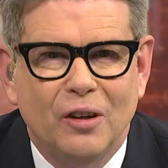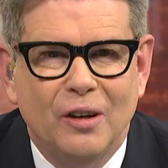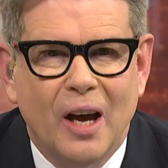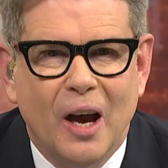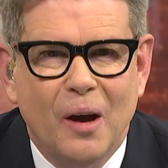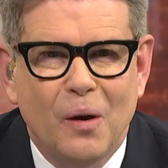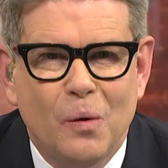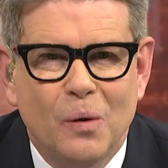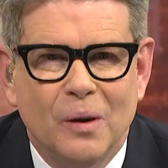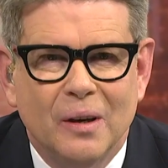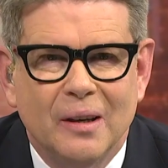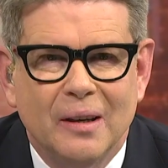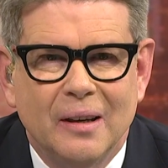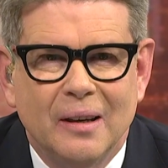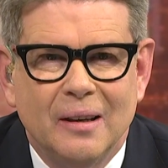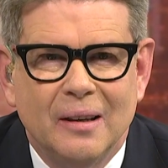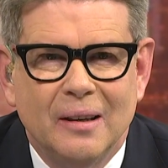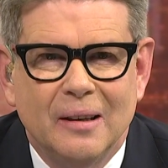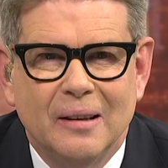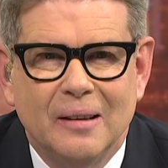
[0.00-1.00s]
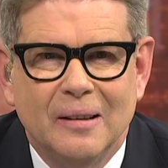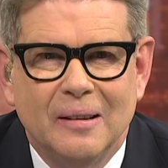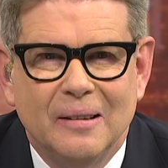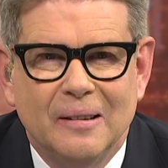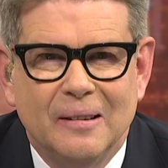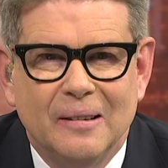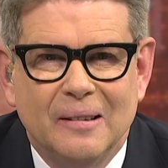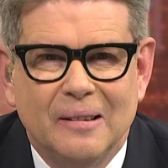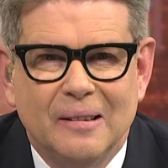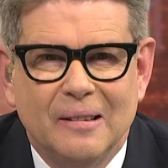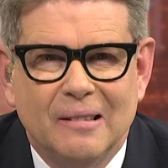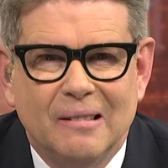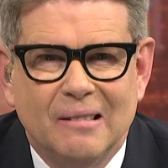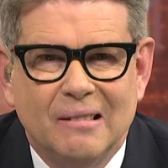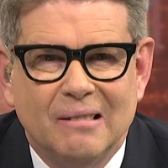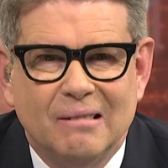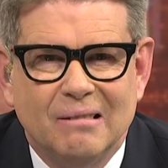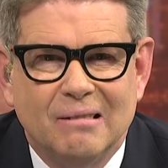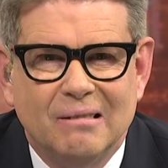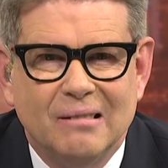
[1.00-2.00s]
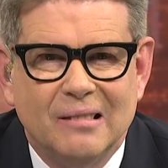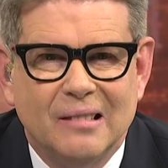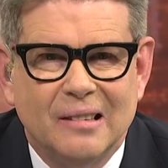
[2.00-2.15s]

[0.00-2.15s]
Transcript: Do you know? oh, about